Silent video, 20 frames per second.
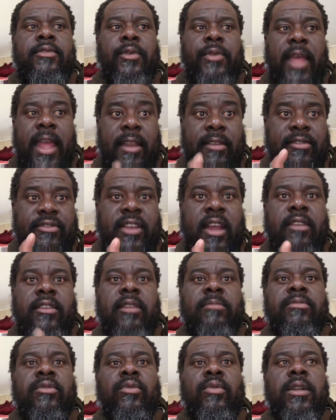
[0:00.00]
So that is our
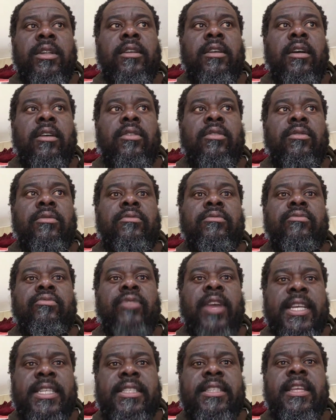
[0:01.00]
number one goal,
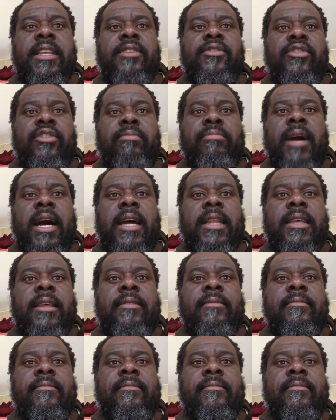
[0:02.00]
resting your body.